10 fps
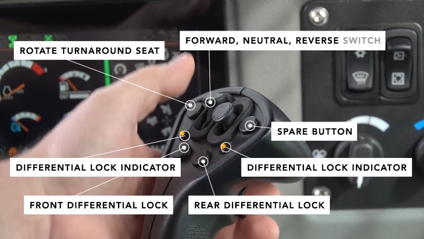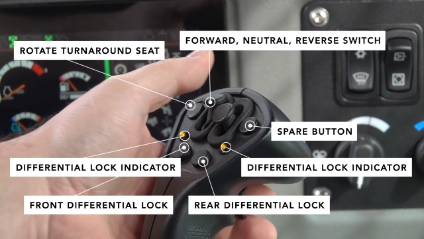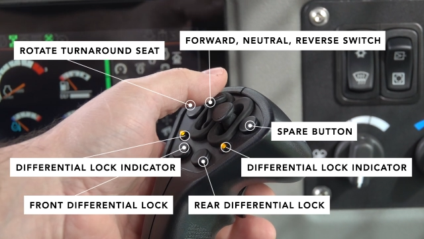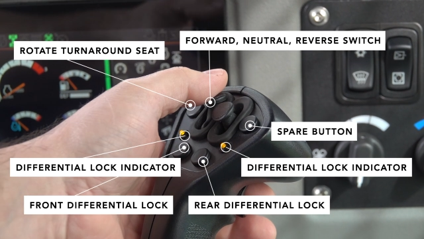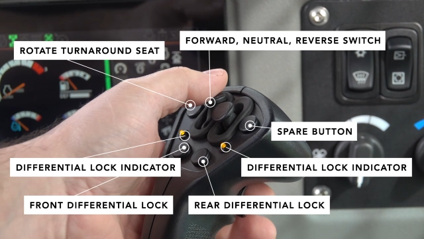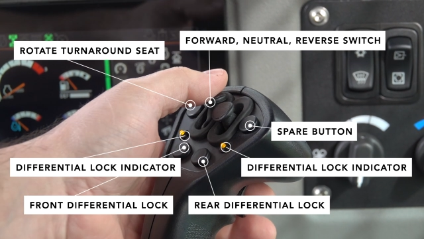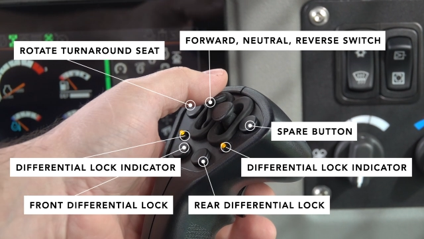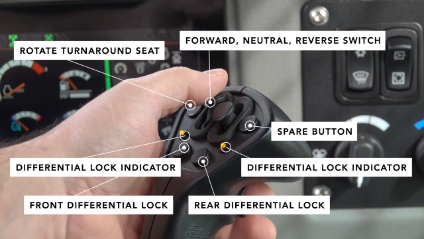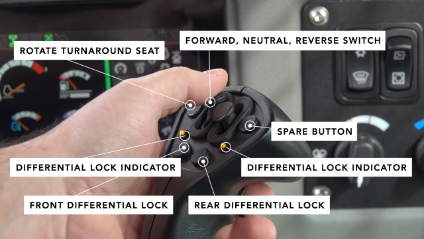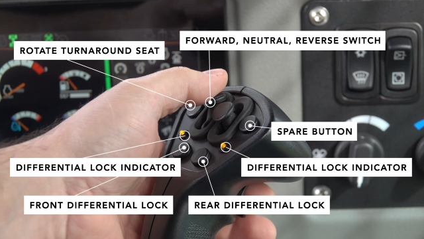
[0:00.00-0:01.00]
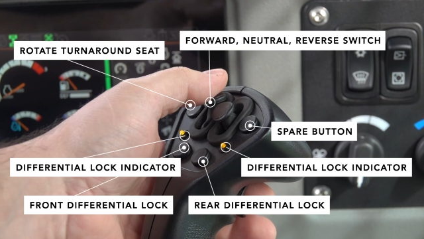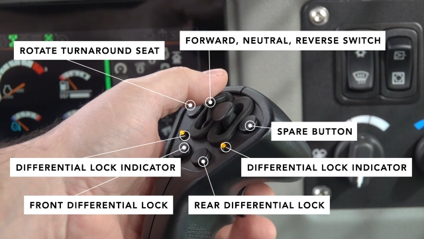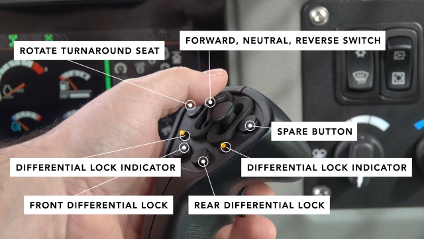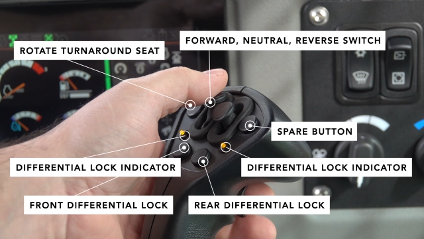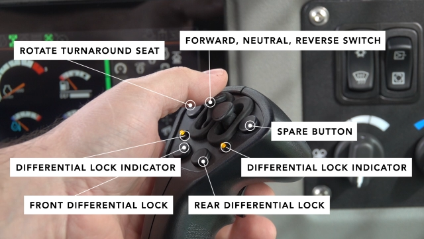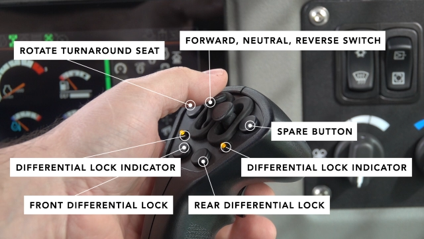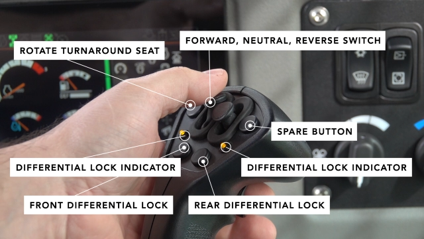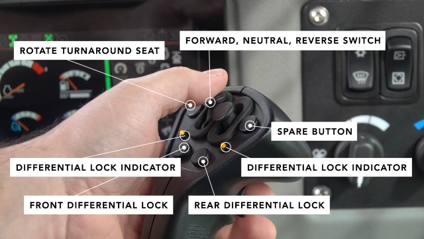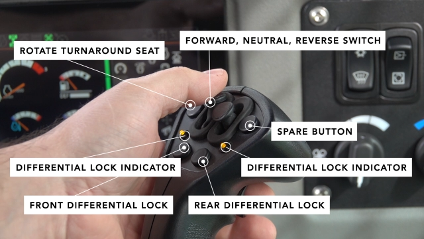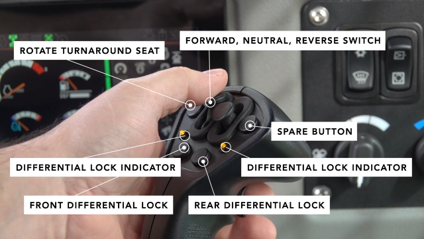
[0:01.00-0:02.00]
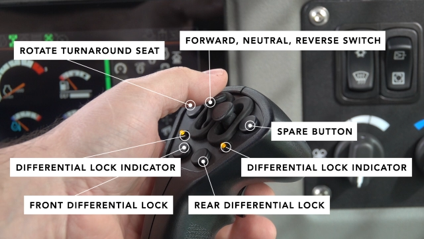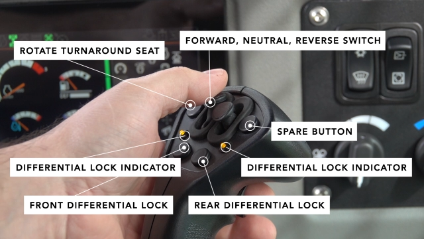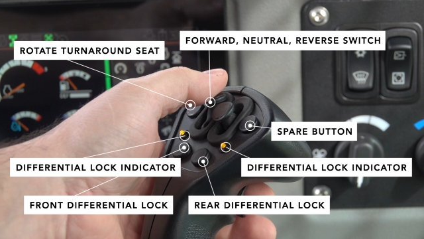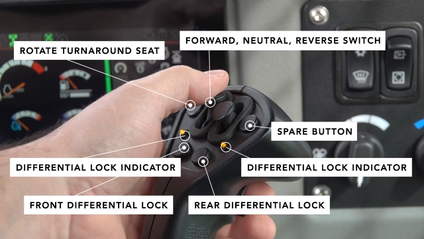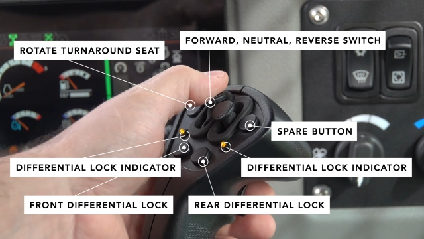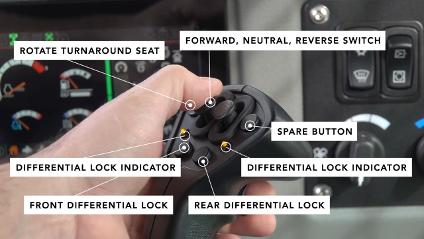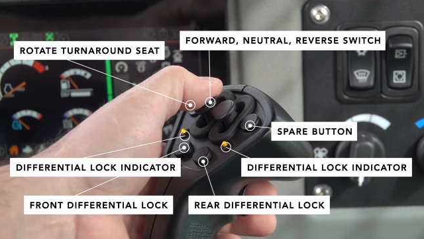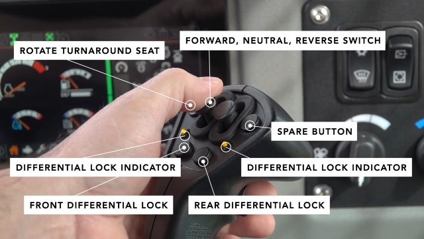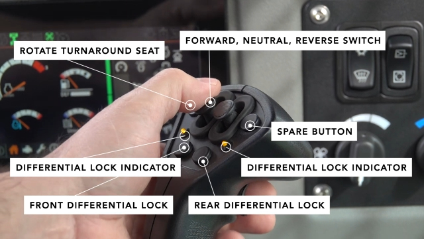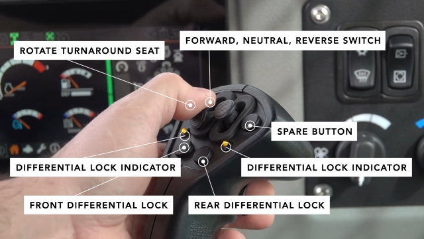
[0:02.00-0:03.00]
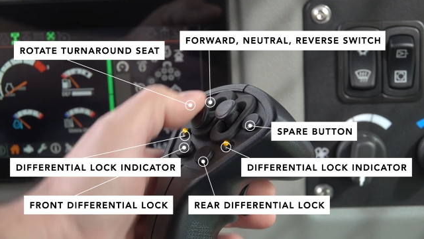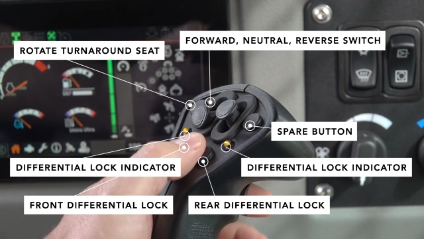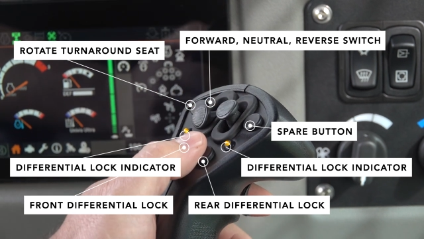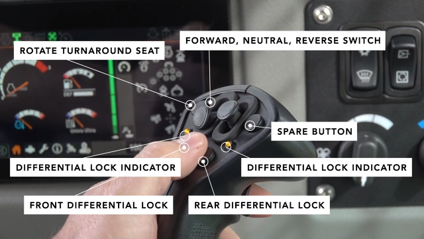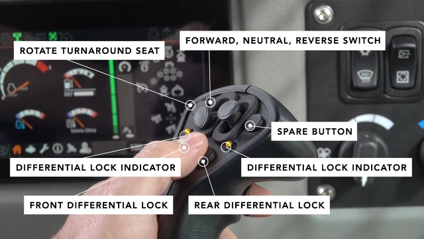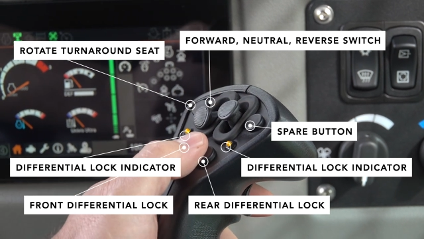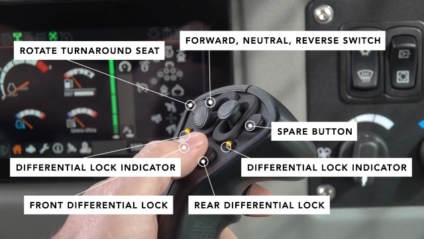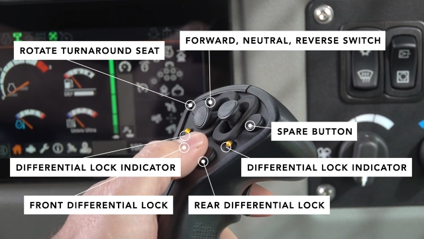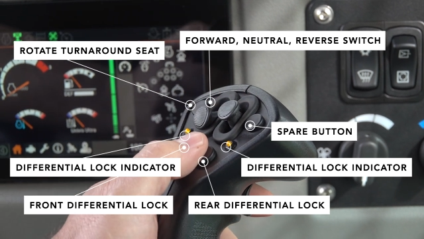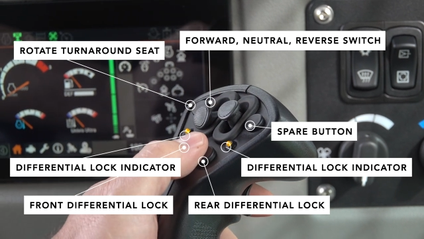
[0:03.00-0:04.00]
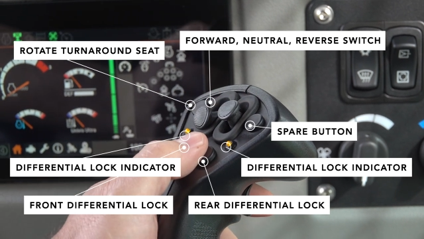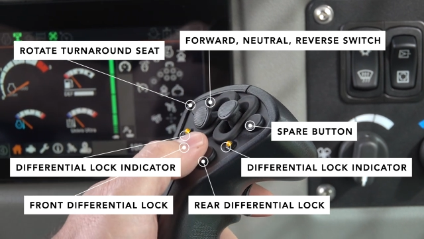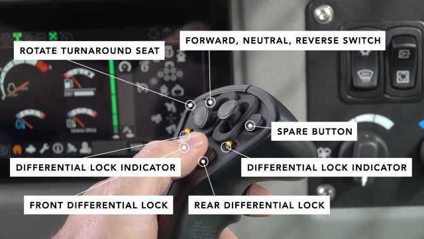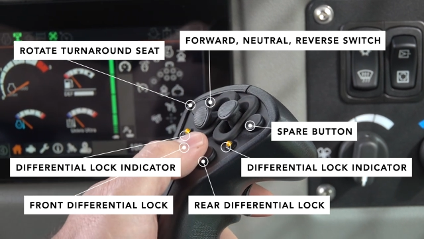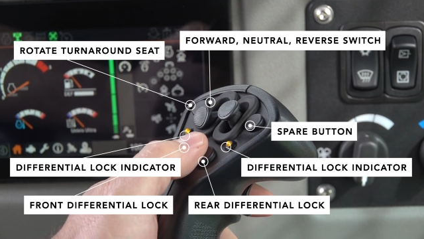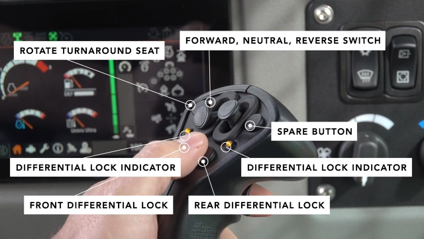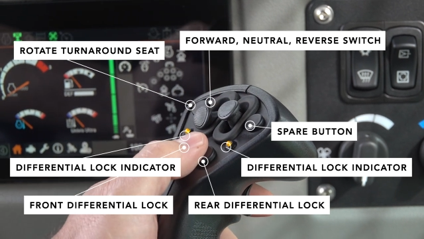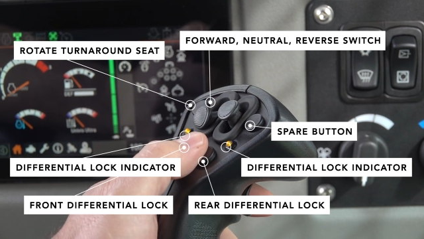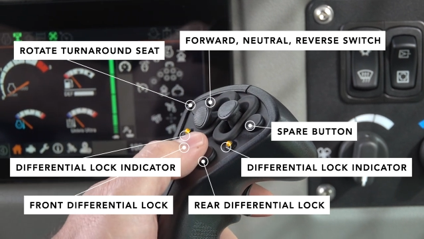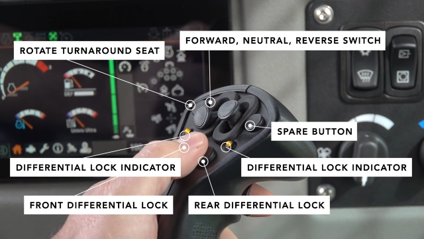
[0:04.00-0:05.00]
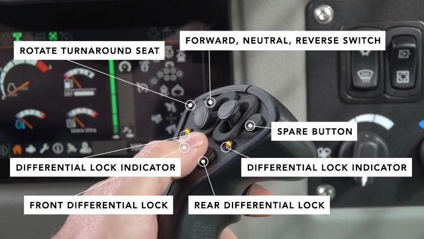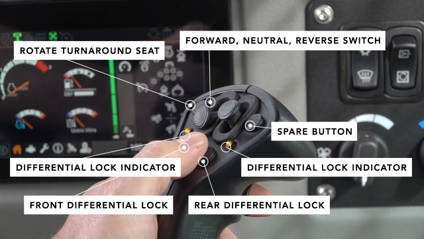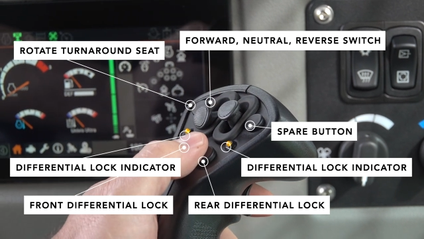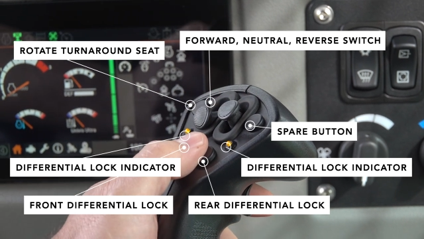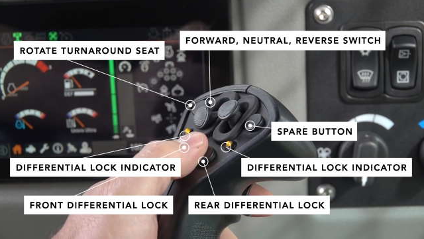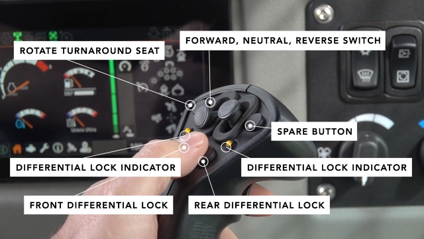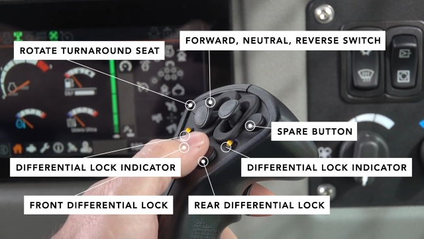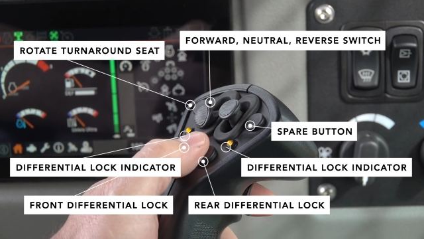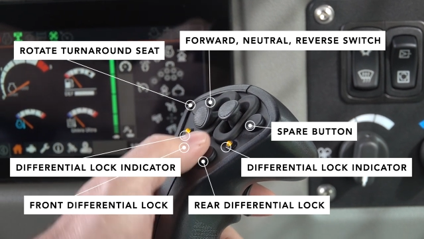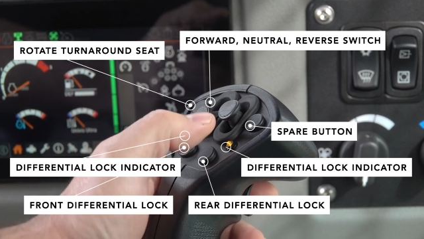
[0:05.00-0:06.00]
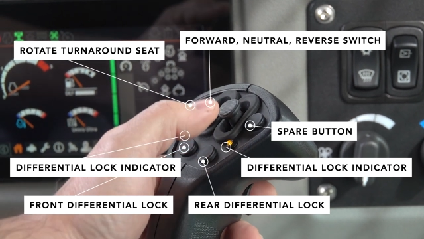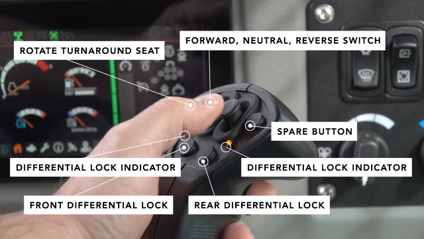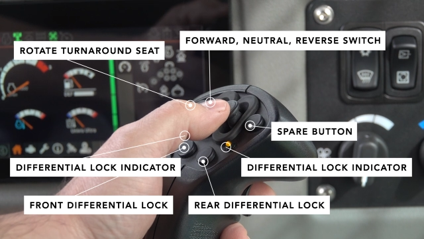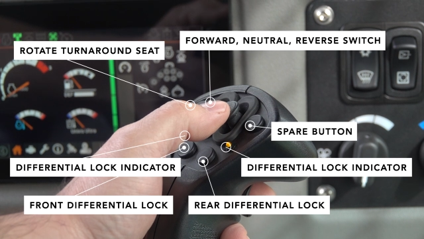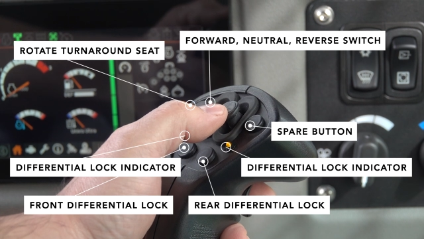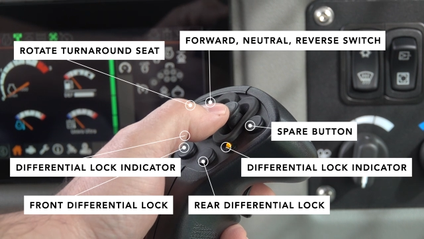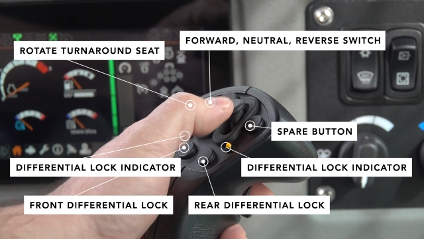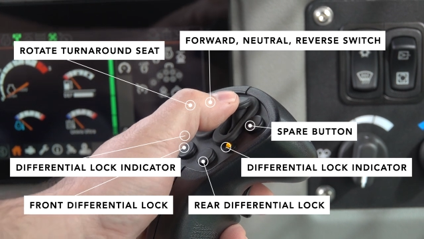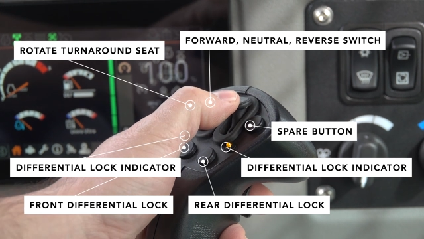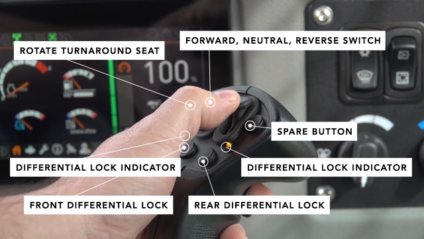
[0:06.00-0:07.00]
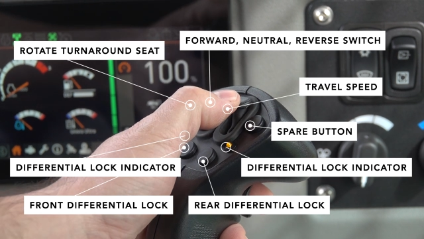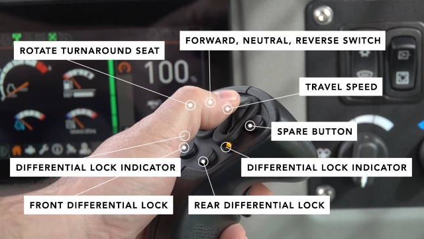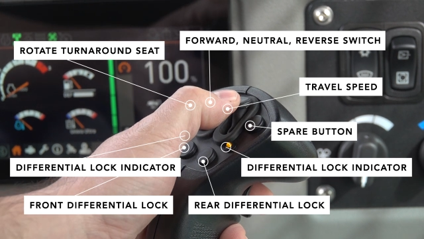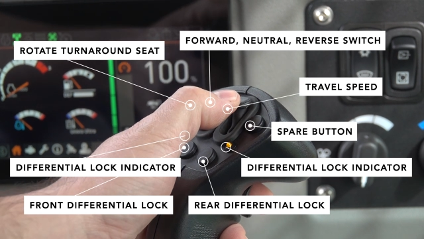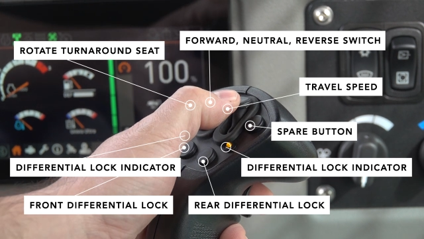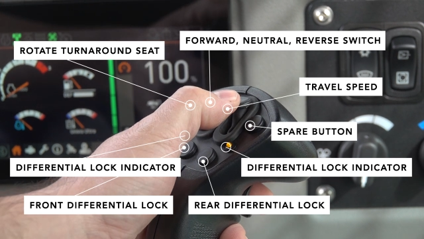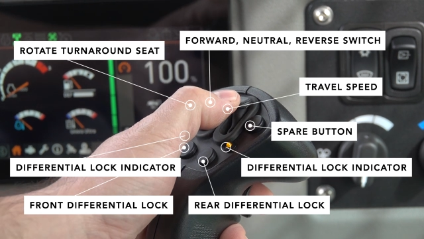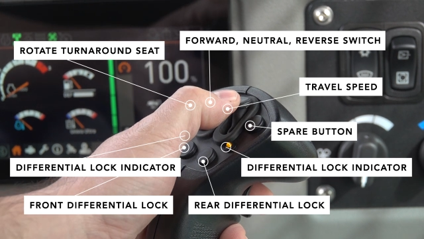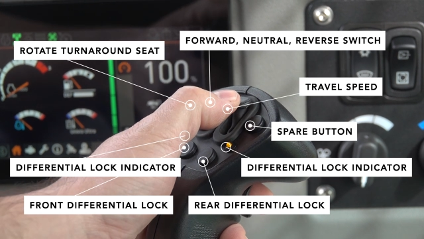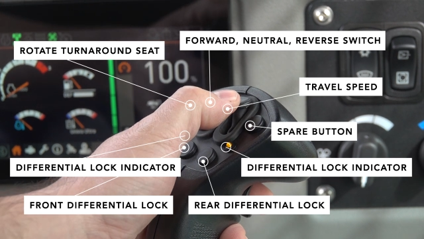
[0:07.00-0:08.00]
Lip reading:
(no speaker visible)